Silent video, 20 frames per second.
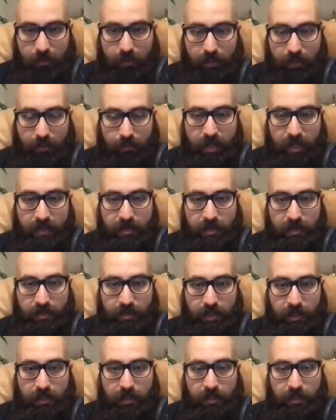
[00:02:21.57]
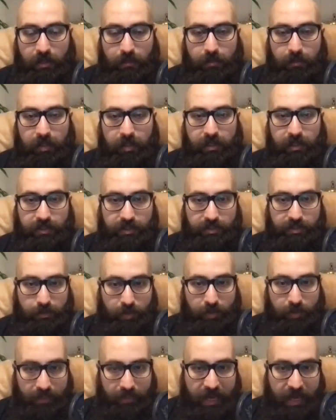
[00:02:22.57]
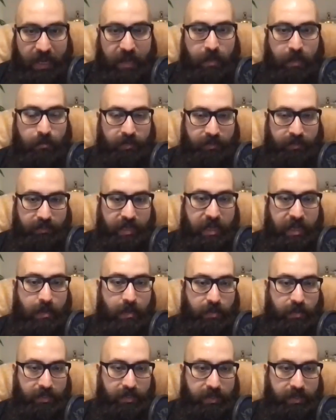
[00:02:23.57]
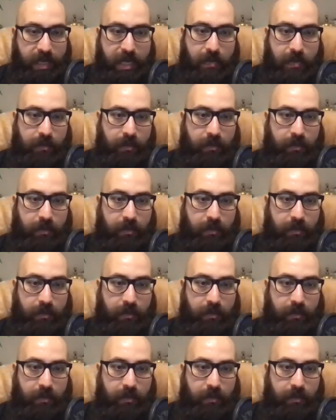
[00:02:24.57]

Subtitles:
Iranian economic, it's just going down and down and down.